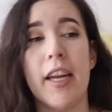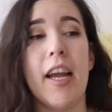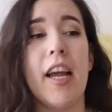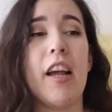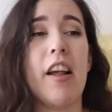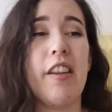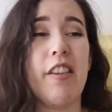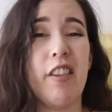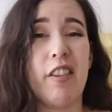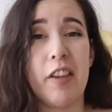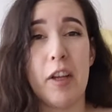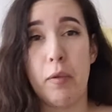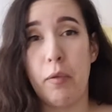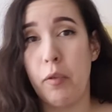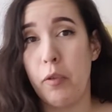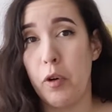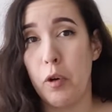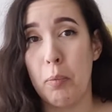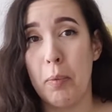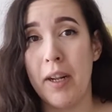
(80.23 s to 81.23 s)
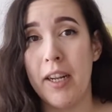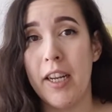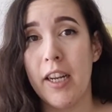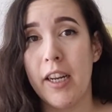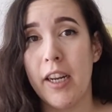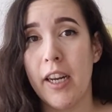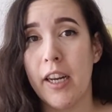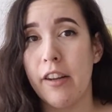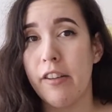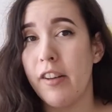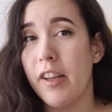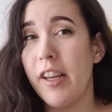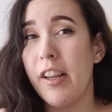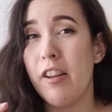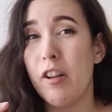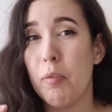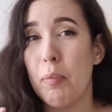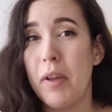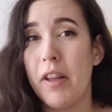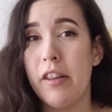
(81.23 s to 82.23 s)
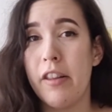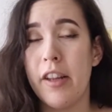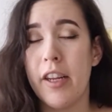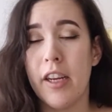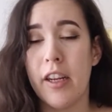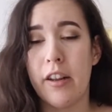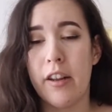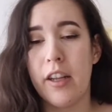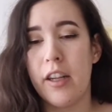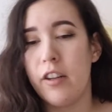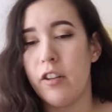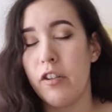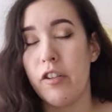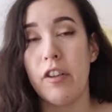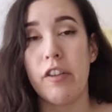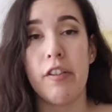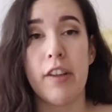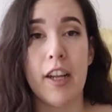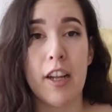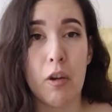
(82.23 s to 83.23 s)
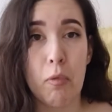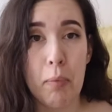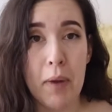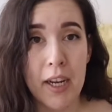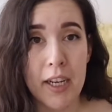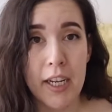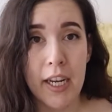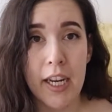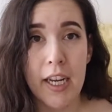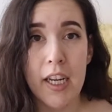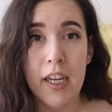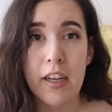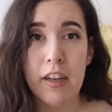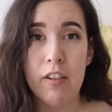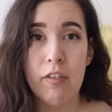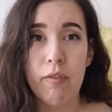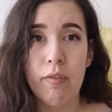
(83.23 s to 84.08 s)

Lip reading: as a type of obanyaki because it is a bit thicker than just a standard pancake.